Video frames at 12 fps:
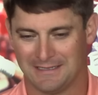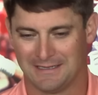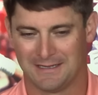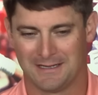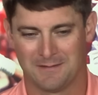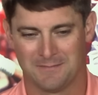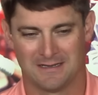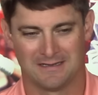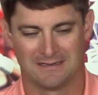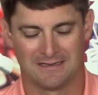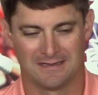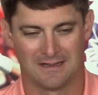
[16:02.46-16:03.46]
Uh,
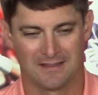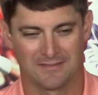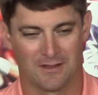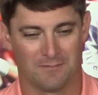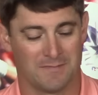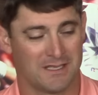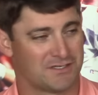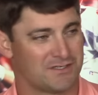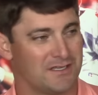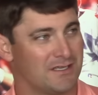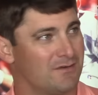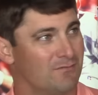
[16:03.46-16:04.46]
but you know I thought Mitch
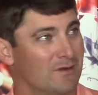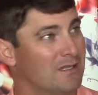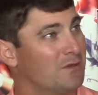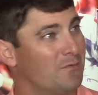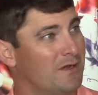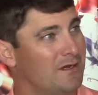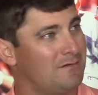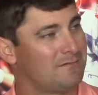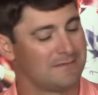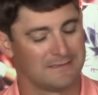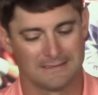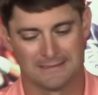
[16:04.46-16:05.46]
did really well.
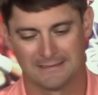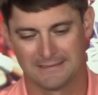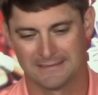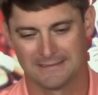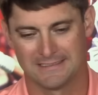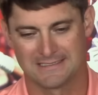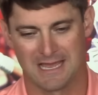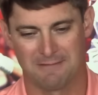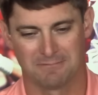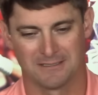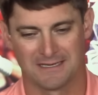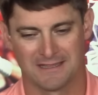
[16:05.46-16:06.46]
Uh, he he's
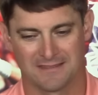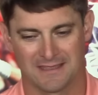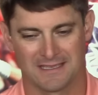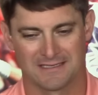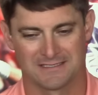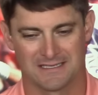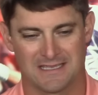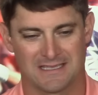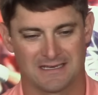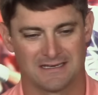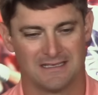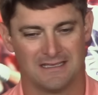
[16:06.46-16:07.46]
got plenty of things that he
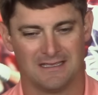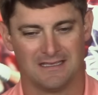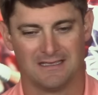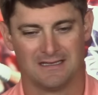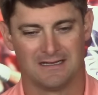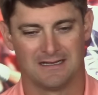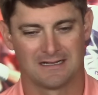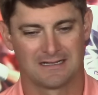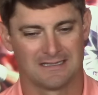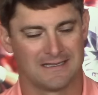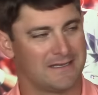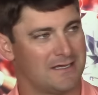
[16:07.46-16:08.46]
can uh,
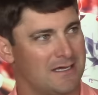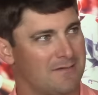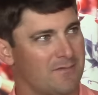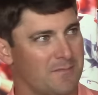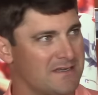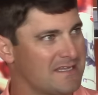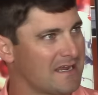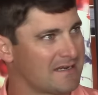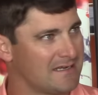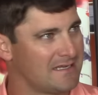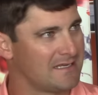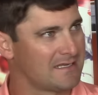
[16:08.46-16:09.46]
clean up from a
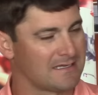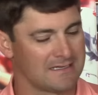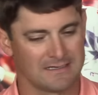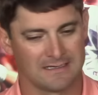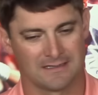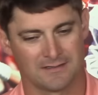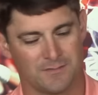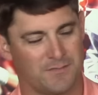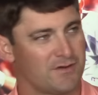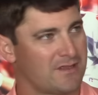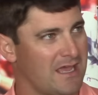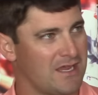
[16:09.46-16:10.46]
technique and, and
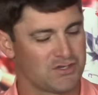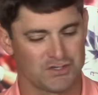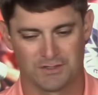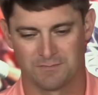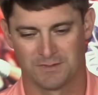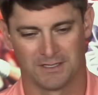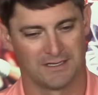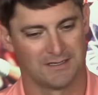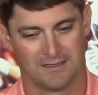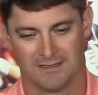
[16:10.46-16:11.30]
communication, but